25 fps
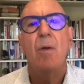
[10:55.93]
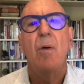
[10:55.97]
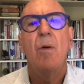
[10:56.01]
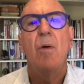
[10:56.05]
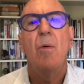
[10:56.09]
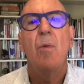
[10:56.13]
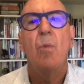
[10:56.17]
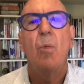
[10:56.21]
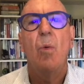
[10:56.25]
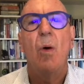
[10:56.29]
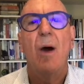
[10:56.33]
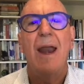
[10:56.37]

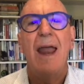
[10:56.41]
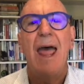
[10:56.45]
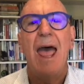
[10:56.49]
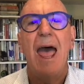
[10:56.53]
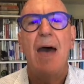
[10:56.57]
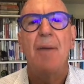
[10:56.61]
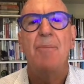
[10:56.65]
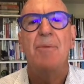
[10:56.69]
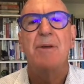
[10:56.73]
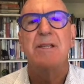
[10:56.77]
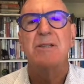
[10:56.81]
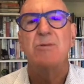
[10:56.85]
what
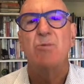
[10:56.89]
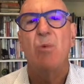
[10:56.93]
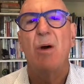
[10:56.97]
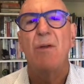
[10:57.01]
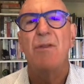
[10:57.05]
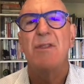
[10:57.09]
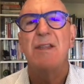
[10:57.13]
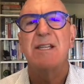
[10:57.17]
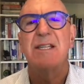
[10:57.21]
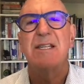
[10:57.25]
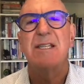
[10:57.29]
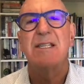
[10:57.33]
happens,
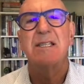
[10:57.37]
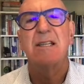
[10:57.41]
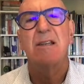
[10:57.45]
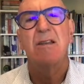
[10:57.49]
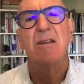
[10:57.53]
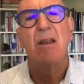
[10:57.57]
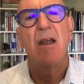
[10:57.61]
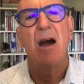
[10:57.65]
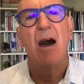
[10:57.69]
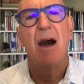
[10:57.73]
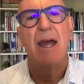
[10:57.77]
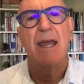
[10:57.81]
what this is
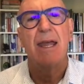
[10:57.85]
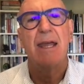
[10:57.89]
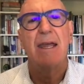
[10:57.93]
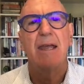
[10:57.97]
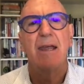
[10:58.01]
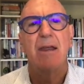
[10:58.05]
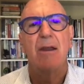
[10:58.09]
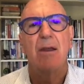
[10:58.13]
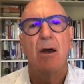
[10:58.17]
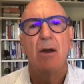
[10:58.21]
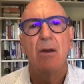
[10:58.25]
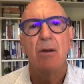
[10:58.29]
like.
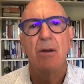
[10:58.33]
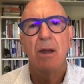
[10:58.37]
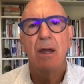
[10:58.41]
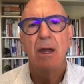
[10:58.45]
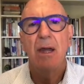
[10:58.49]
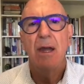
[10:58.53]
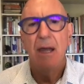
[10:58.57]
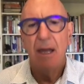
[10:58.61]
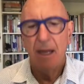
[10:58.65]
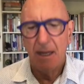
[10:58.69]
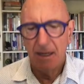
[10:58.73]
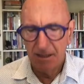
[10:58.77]

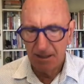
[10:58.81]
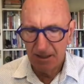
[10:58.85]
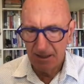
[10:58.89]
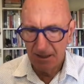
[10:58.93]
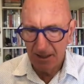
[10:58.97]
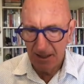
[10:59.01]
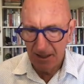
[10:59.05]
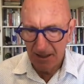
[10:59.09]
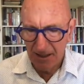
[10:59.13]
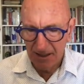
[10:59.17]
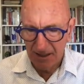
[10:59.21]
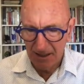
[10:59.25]

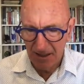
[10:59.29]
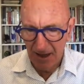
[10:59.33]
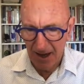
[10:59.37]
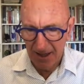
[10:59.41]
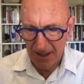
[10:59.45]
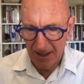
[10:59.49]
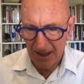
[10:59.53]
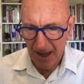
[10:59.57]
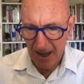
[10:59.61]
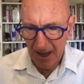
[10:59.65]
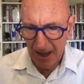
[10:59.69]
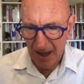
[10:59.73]
It's
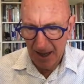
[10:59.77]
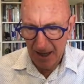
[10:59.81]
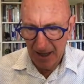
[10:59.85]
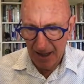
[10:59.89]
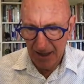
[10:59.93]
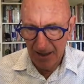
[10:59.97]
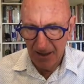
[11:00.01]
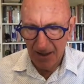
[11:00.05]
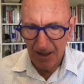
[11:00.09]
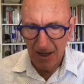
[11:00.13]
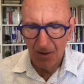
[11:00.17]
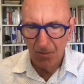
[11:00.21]
like
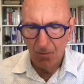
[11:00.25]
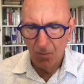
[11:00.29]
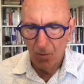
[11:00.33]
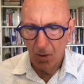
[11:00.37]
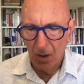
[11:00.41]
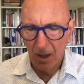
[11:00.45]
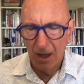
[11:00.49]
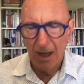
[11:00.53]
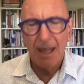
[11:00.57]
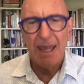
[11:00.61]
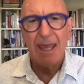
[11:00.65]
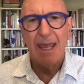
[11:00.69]
it
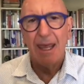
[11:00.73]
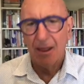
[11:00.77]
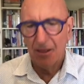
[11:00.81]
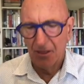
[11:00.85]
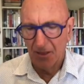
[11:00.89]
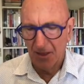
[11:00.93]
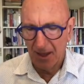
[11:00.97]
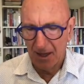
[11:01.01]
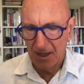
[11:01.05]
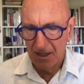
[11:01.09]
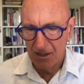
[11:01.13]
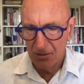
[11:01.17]
will link
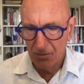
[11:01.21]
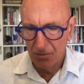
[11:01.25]
things